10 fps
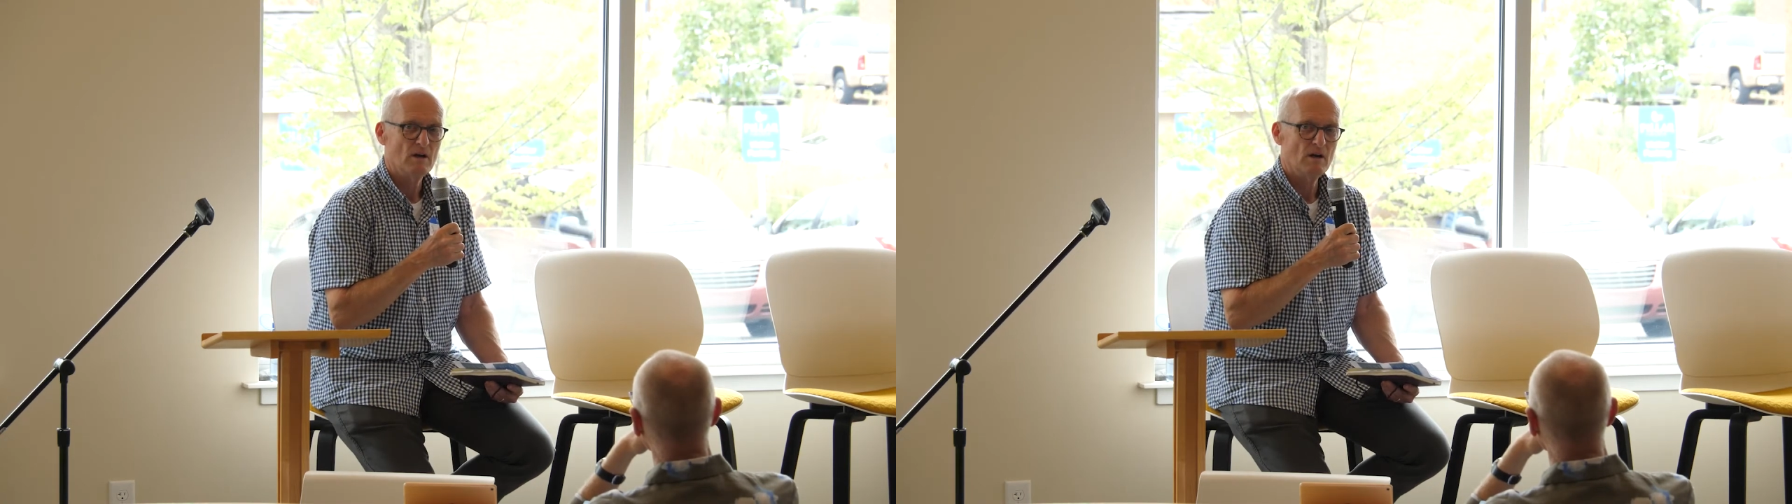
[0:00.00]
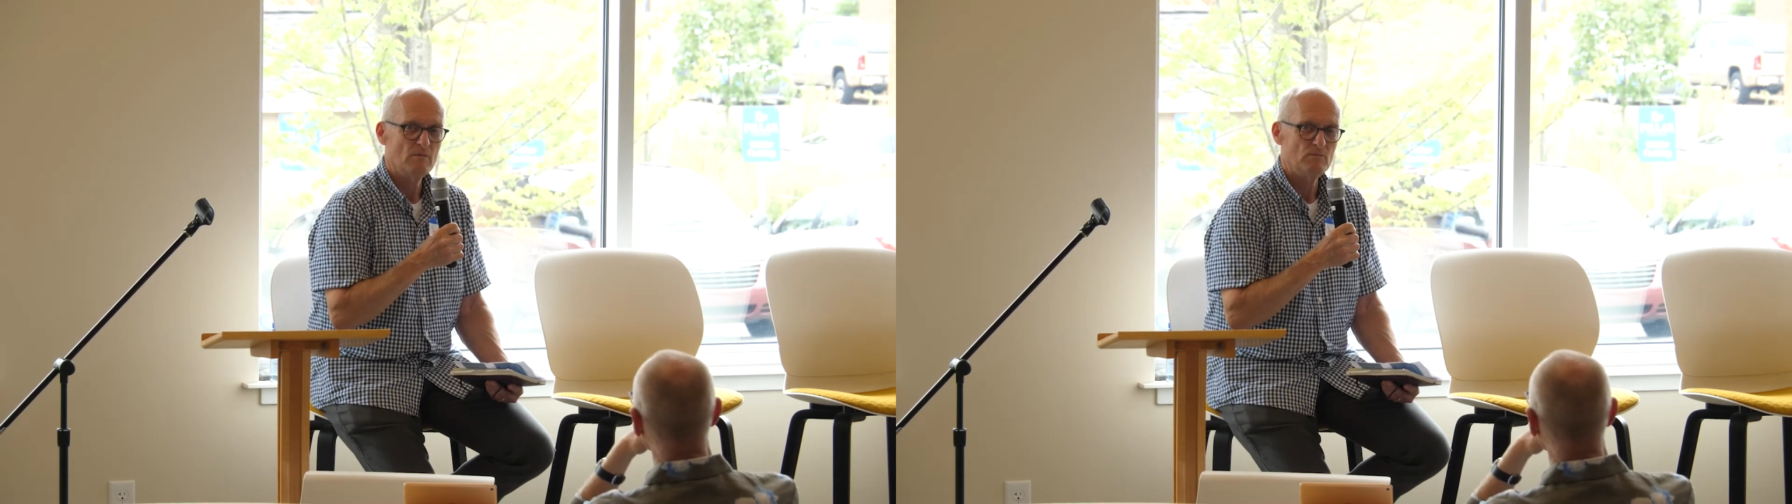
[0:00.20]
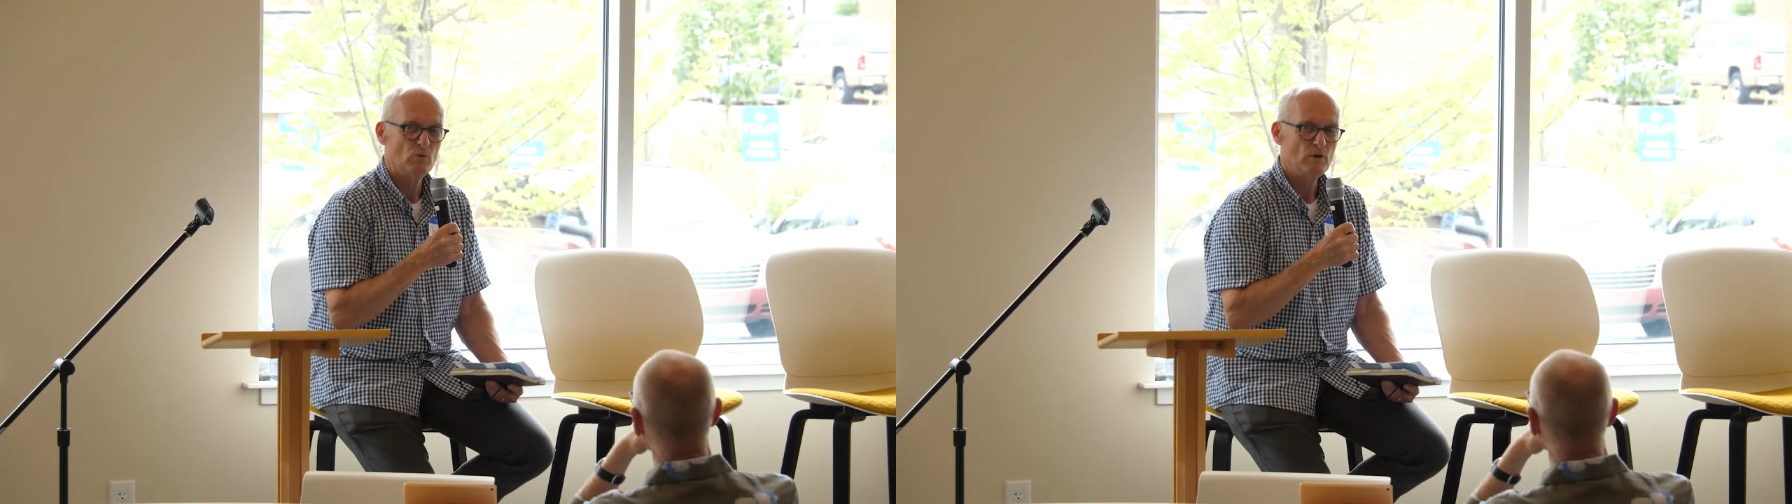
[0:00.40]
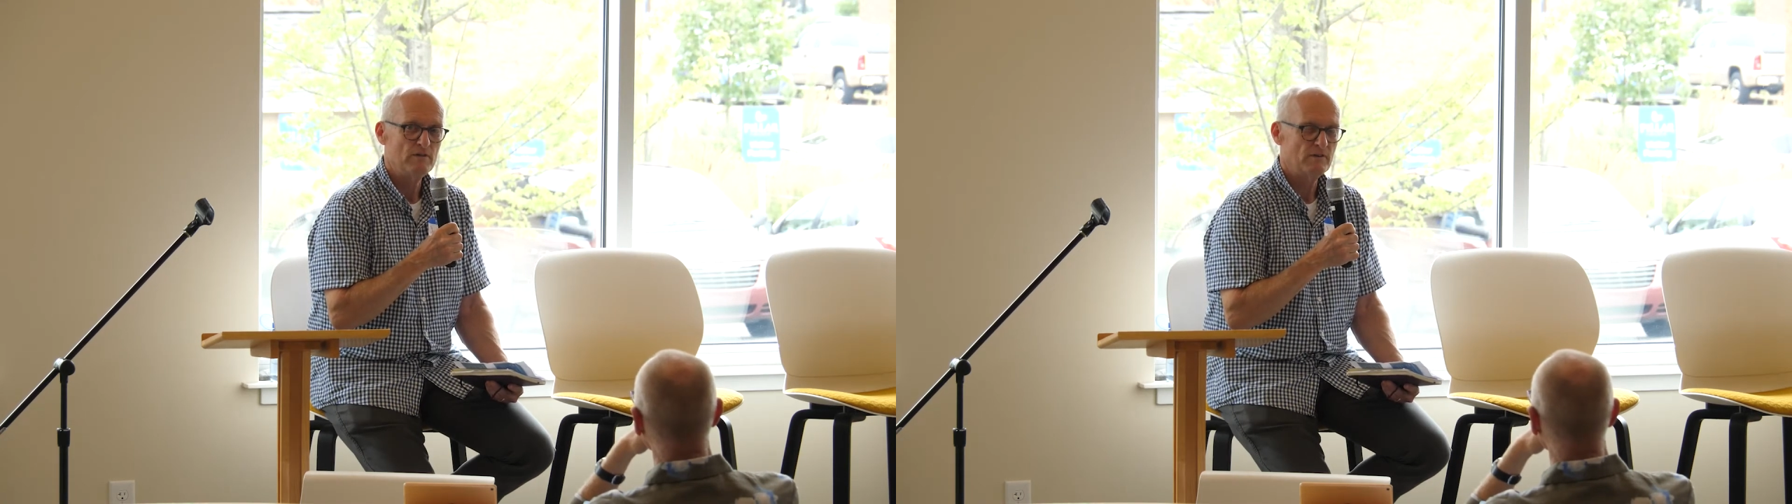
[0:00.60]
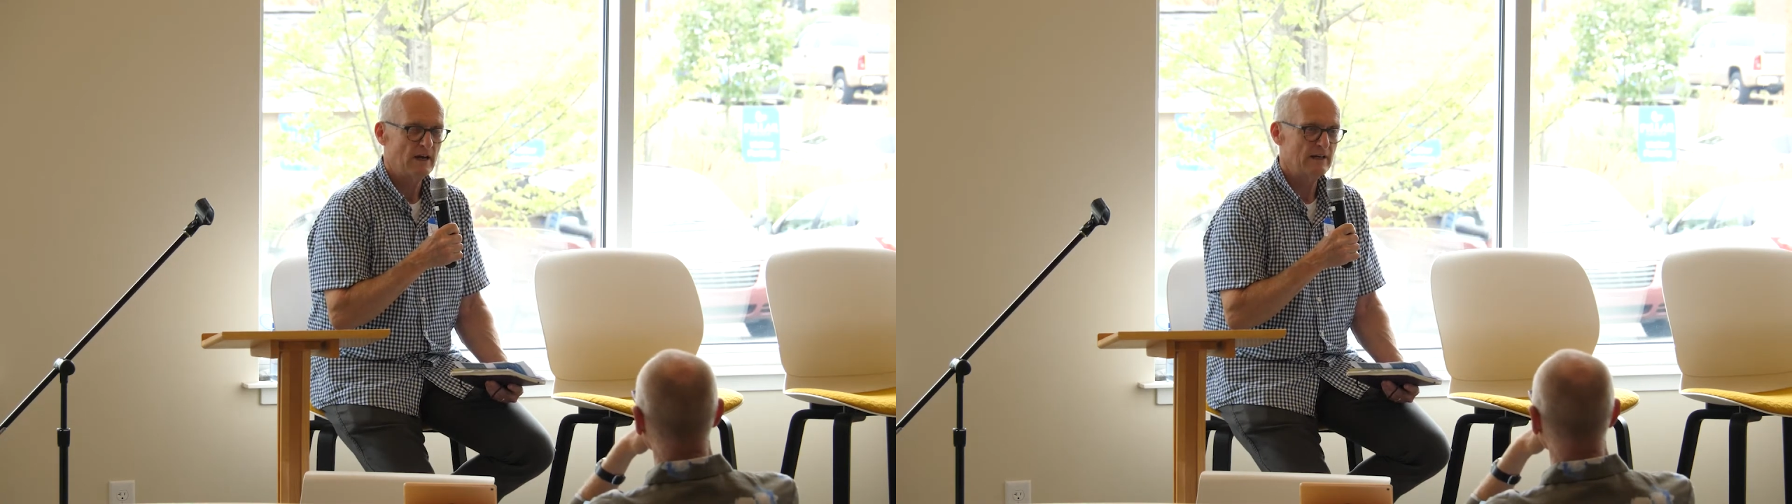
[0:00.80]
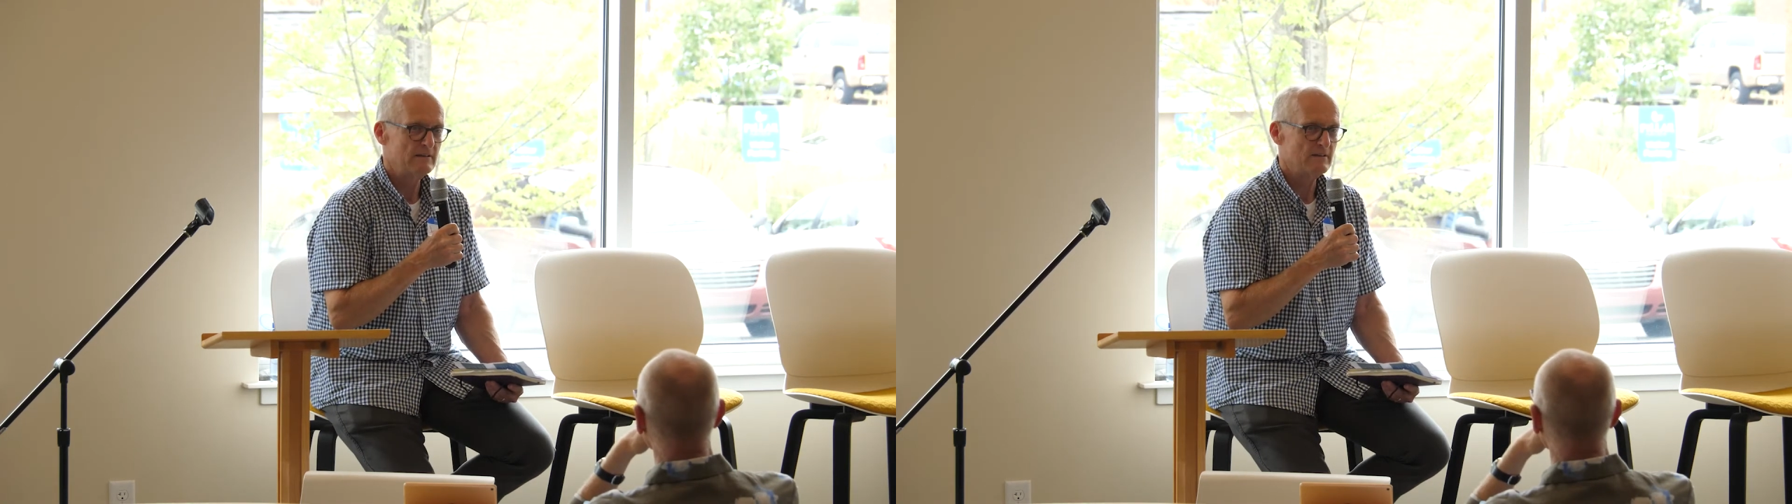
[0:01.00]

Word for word: um, we've had